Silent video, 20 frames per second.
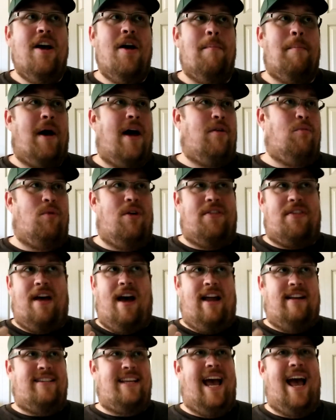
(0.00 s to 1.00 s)
But with
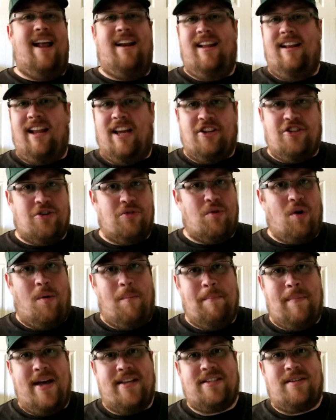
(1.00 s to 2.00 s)
a talent like
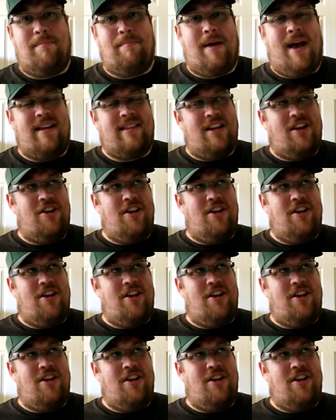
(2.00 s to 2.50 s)
Jerome Messam back there,